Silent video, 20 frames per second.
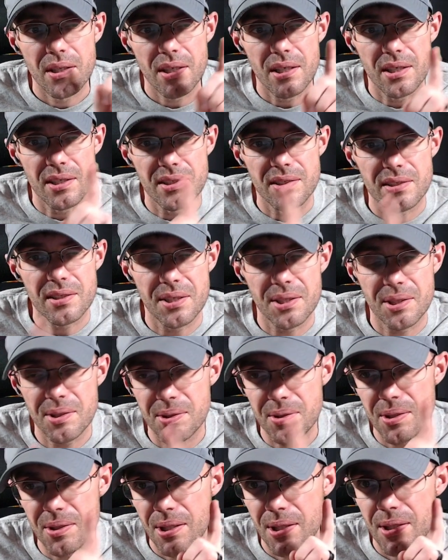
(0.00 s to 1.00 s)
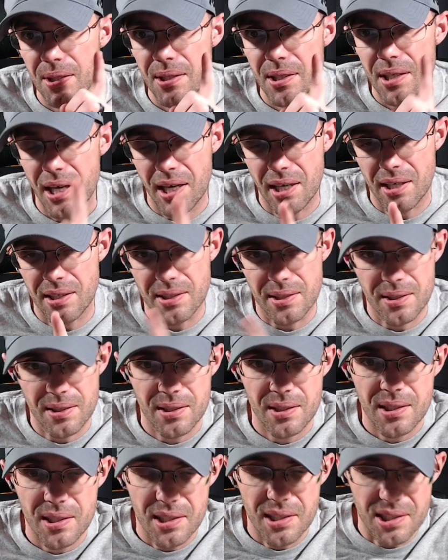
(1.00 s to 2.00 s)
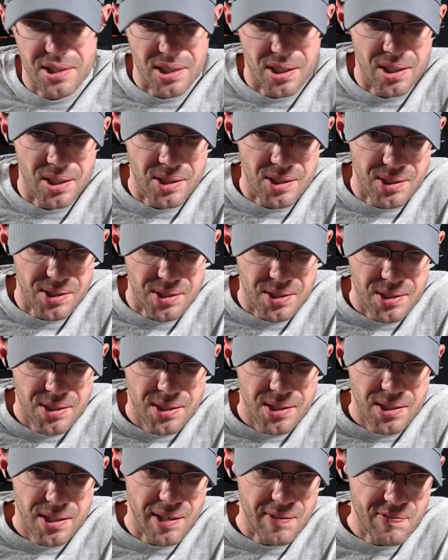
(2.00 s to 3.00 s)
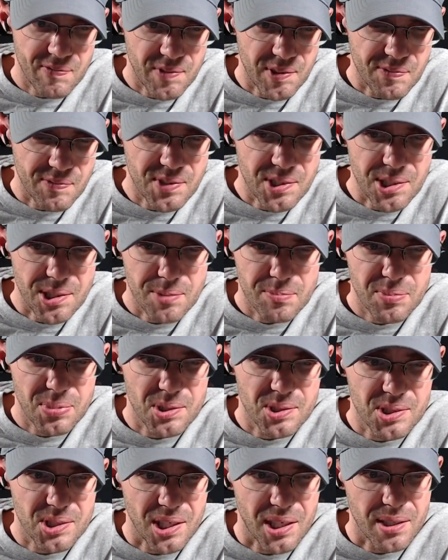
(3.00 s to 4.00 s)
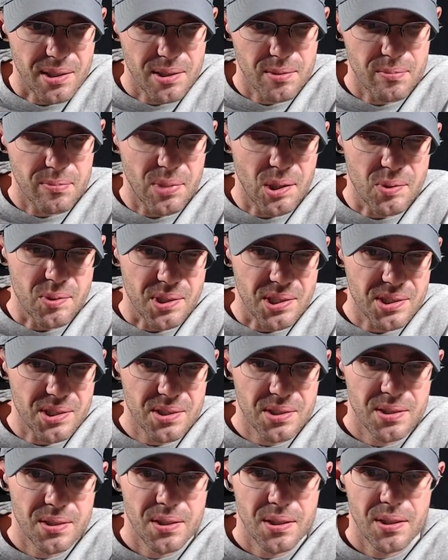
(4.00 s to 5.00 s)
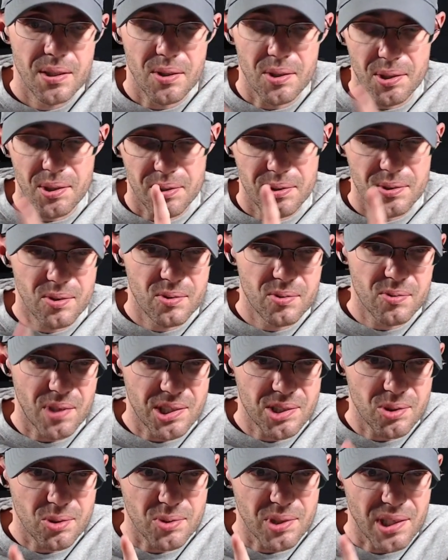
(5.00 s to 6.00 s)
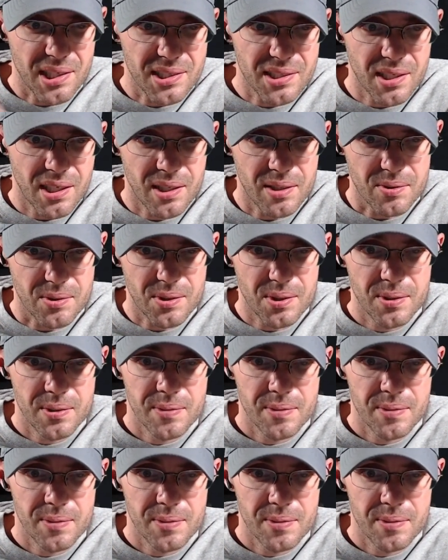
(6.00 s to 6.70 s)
until Hector is under that 50% bonus or threshold on his health,